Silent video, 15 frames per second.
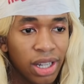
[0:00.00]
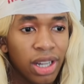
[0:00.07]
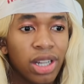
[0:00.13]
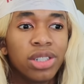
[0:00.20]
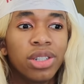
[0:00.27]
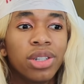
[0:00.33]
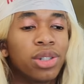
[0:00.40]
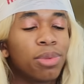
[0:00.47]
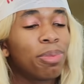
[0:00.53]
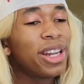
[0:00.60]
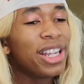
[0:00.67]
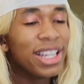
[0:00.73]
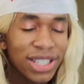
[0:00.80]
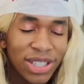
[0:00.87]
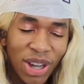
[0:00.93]
No, no,
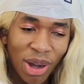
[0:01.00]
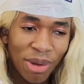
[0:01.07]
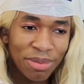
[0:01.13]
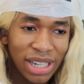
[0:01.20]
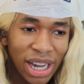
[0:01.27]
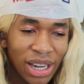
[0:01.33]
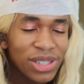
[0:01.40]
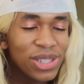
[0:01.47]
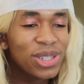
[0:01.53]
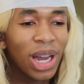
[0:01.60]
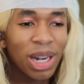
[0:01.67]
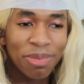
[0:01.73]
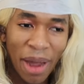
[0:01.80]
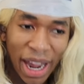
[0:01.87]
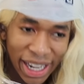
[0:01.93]
please calm down. Do not
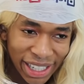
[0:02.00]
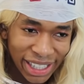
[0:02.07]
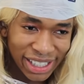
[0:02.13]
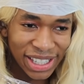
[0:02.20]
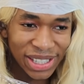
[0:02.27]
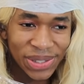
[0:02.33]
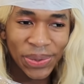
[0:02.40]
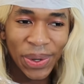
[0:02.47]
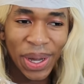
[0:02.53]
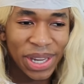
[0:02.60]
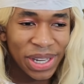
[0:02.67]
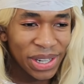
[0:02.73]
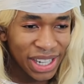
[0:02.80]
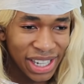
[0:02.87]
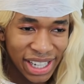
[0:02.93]
panic. That's why
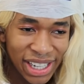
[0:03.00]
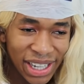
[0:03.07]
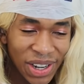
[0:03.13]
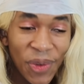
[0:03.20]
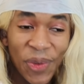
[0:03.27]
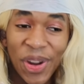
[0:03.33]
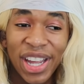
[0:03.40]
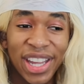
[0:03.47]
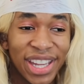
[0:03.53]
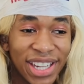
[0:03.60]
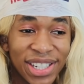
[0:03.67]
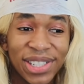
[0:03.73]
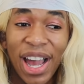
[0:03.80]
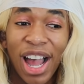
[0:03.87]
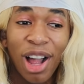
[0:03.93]
you're here. We are here
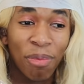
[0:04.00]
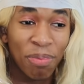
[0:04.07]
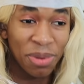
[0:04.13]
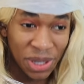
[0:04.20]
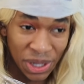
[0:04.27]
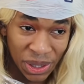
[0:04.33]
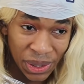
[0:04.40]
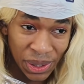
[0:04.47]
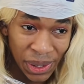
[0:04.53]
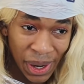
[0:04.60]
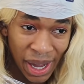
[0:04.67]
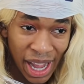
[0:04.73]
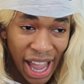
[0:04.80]
to help you.